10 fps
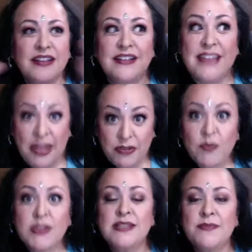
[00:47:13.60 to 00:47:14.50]
Gathering
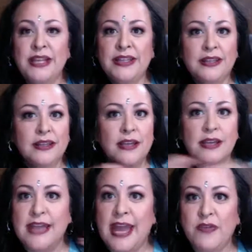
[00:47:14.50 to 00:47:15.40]
once a month,
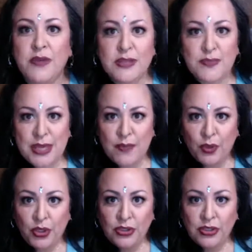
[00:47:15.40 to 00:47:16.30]
gathering the
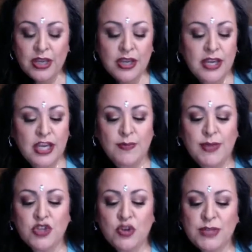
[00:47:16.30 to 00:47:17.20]
people. It could
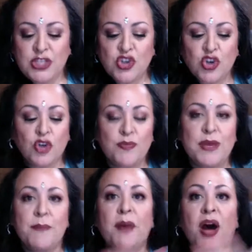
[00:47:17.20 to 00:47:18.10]
be a drumming circle,
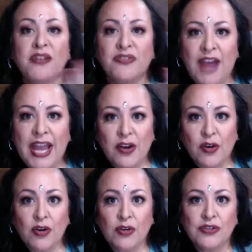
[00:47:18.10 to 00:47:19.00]
be a
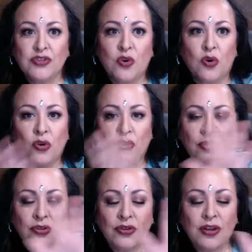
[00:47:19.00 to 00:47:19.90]
bonfire,
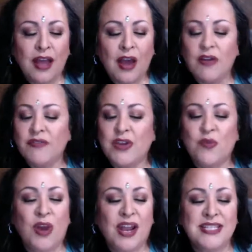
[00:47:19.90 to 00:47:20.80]
total, however you
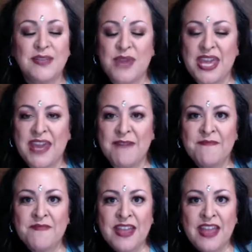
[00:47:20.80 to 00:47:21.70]
want it to be,
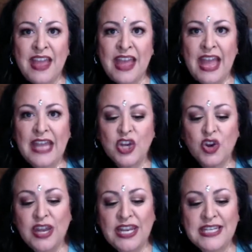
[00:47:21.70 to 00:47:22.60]
and
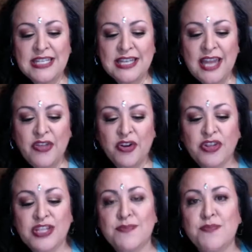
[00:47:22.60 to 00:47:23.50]
creating together
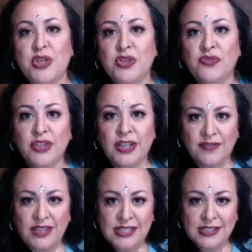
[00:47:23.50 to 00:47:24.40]
this beautiful,
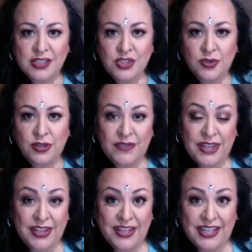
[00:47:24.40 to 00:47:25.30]
lovely sigil of
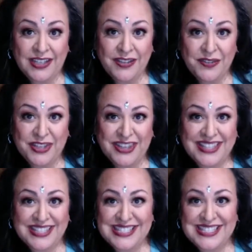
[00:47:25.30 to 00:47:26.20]
healing with
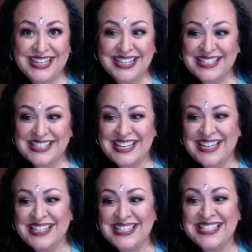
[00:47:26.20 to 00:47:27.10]
sticks
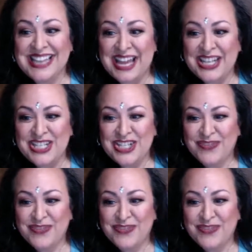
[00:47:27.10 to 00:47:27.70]
in the sand.